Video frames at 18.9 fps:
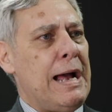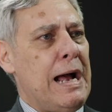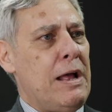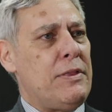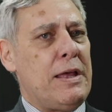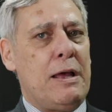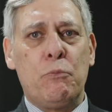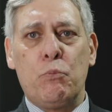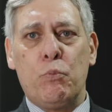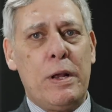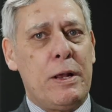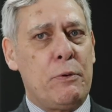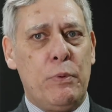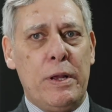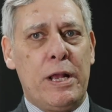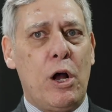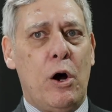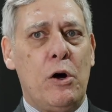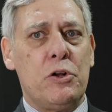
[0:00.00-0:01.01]
and then
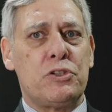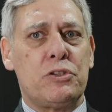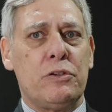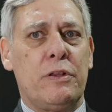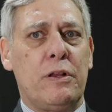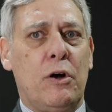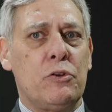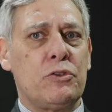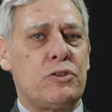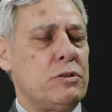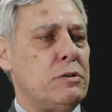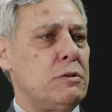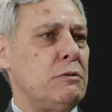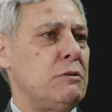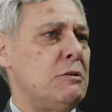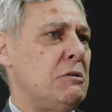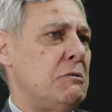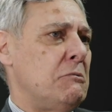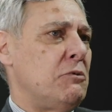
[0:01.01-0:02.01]
we go onto
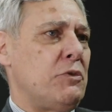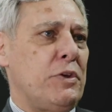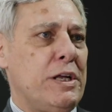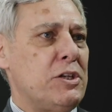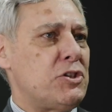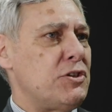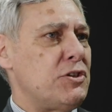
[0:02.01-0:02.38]
the